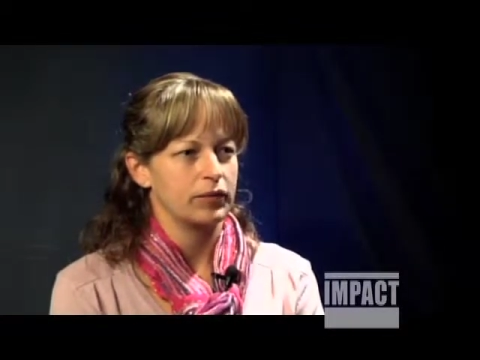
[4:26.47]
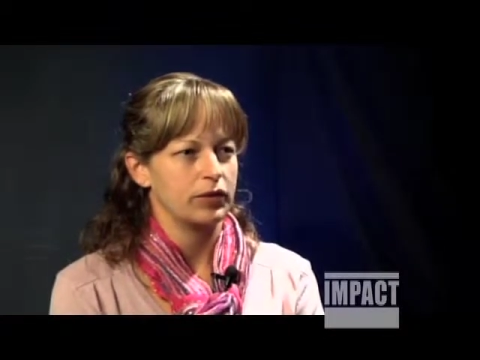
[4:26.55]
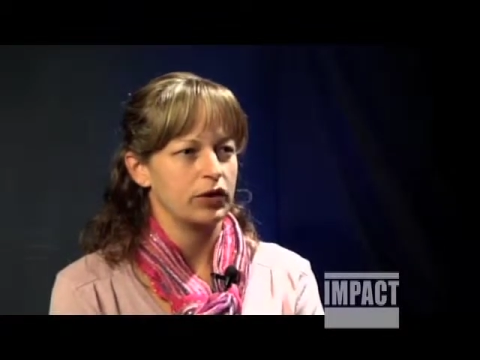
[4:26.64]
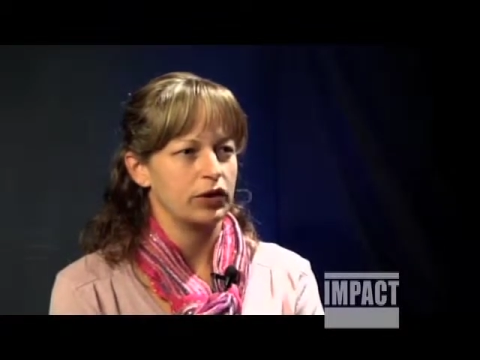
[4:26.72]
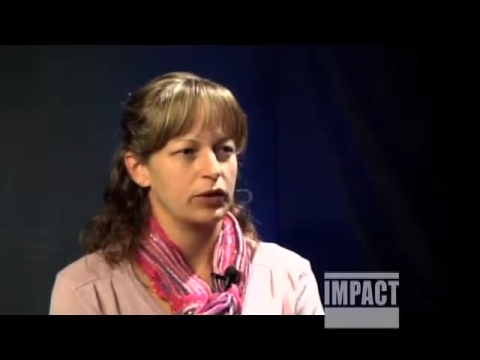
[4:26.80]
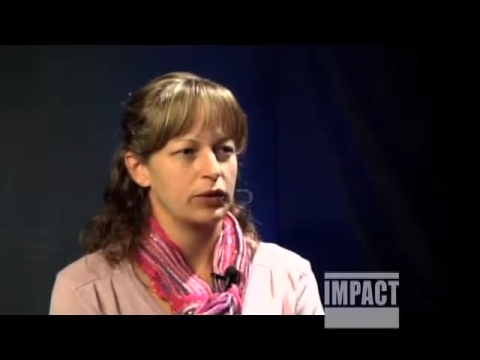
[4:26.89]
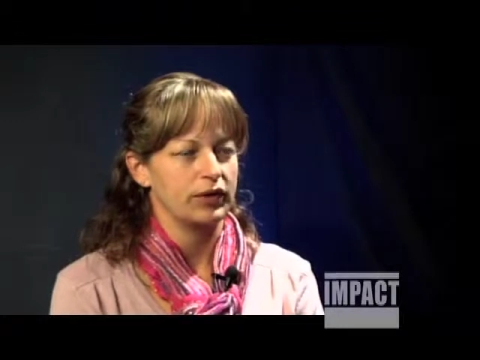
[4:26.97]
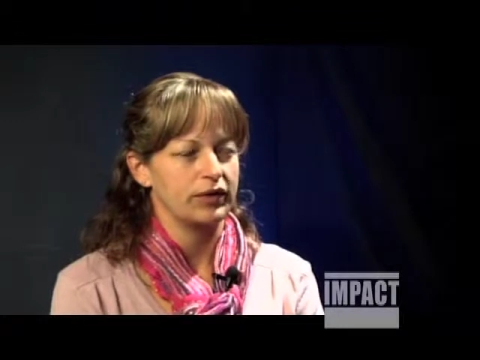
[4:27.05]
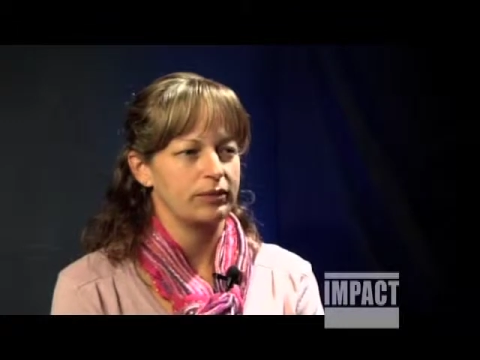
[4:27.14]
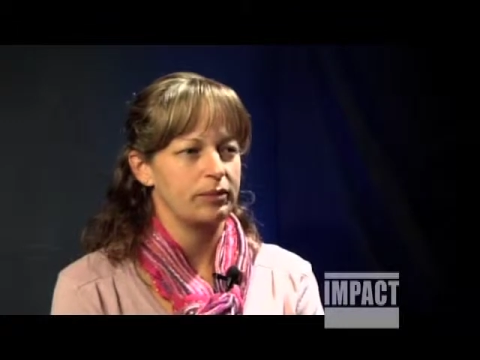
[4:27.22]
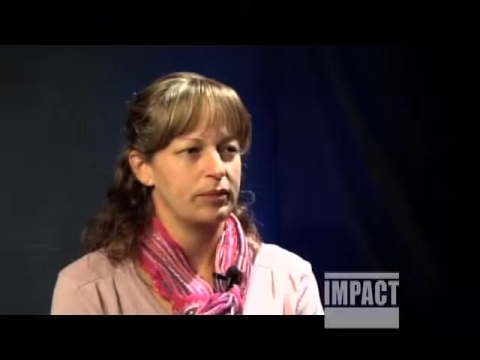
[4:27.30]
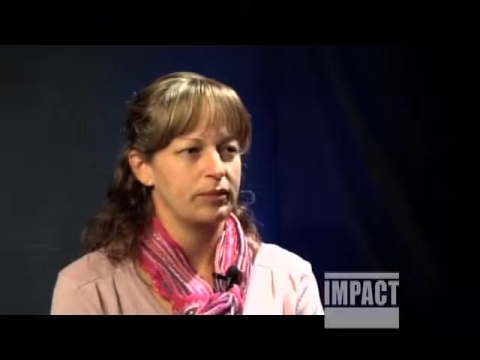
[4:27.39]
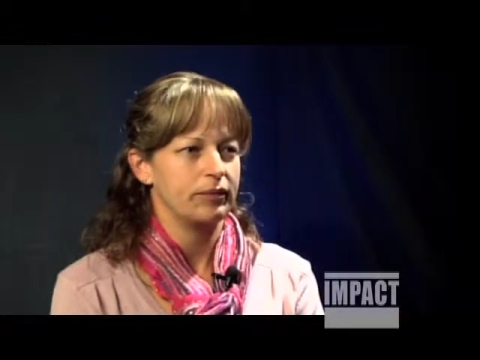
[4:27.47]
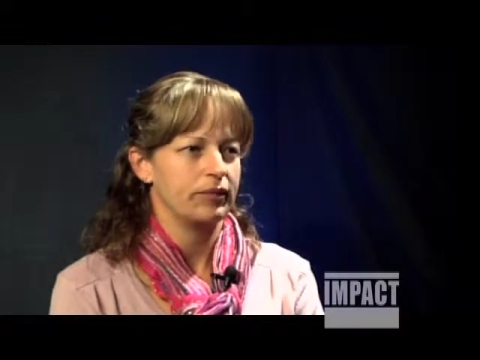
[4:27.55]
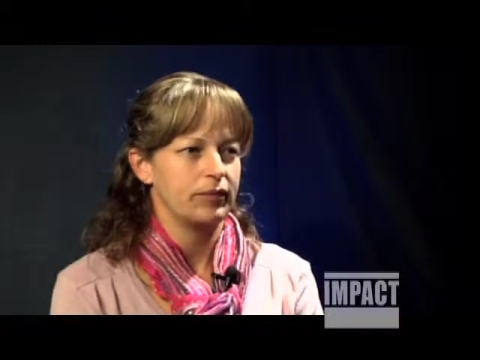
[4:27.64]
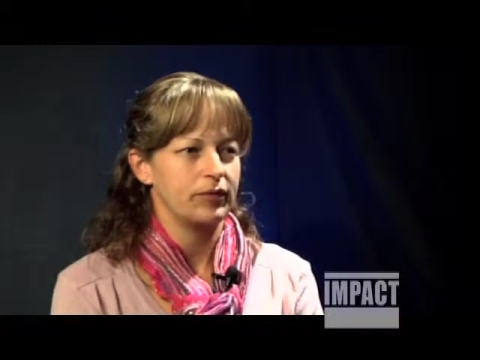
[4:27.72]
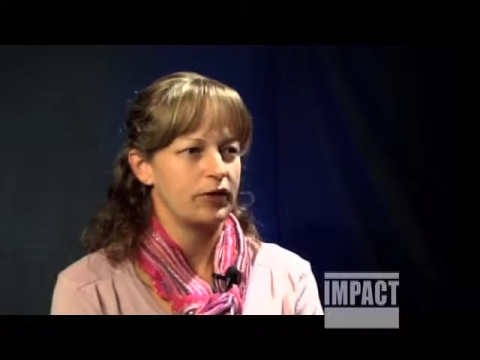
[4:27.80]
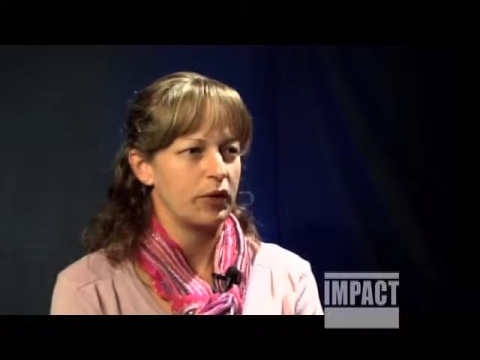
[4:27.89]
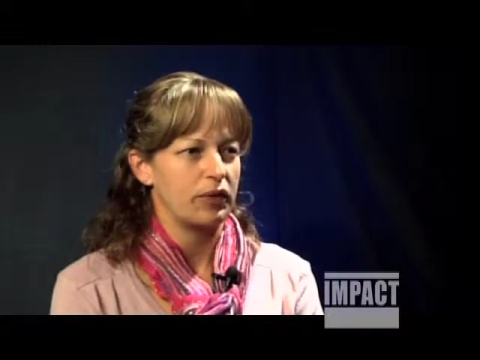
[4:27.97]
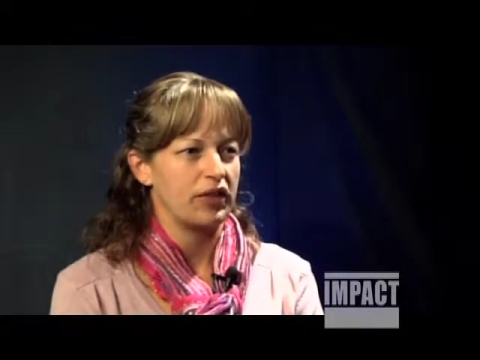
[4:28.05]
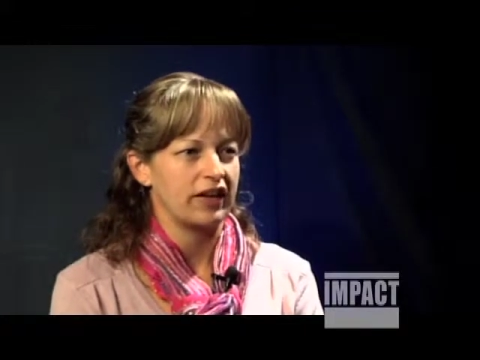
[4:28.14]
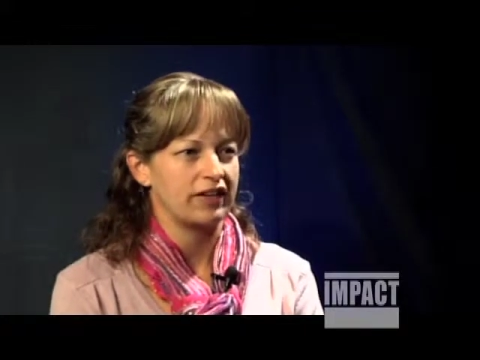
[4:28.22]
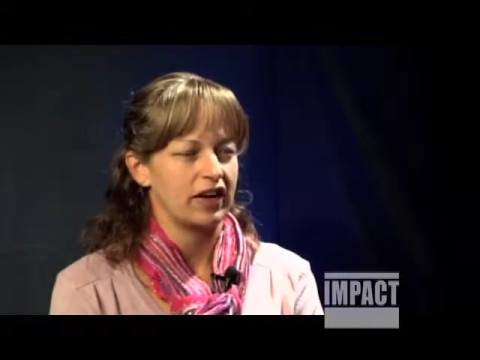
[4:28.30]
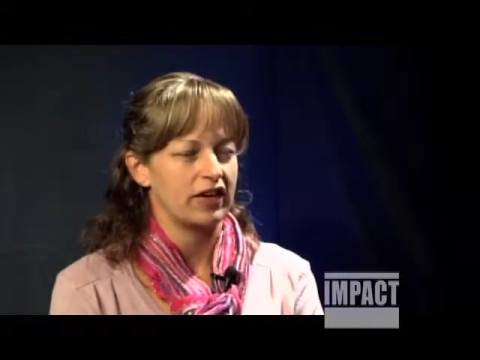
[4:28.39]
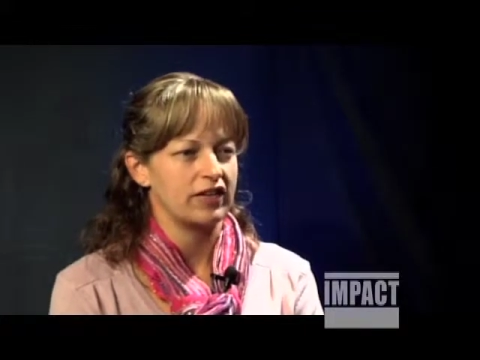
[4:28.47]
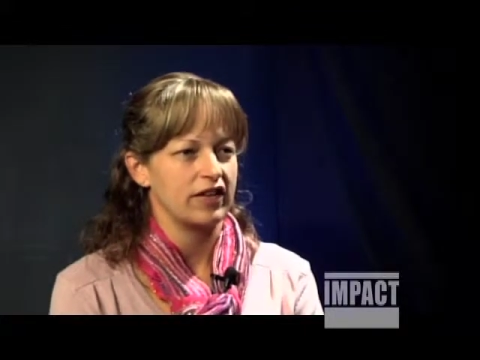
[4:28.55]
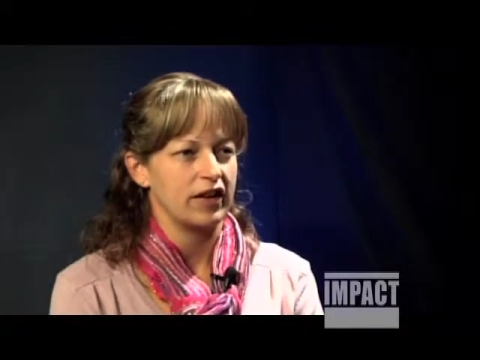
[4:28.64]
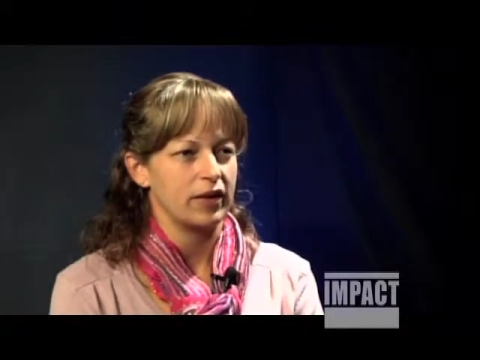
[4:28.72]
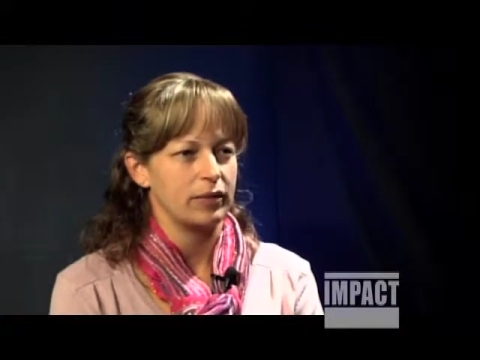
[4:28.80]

glue and sew things onto them.